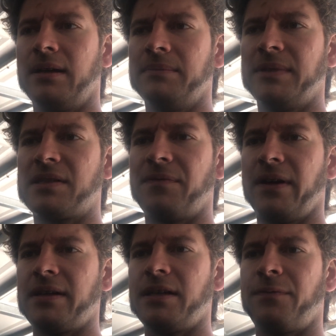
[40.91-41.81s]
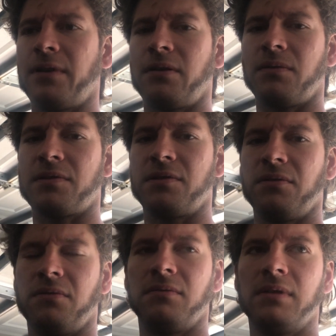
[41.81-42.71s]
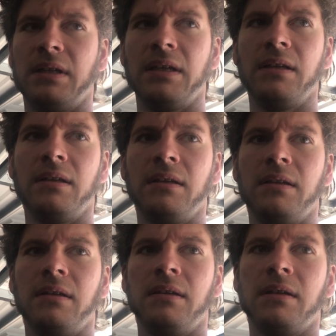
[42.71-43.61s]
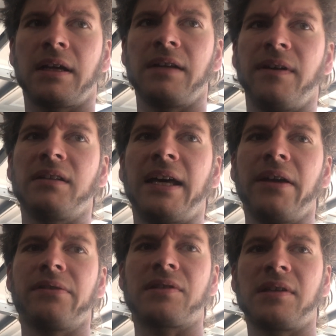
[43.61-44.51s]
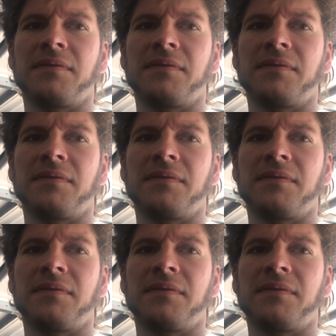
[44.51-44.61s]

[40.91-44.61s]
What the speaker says: It's very difficult to kind of allow yourself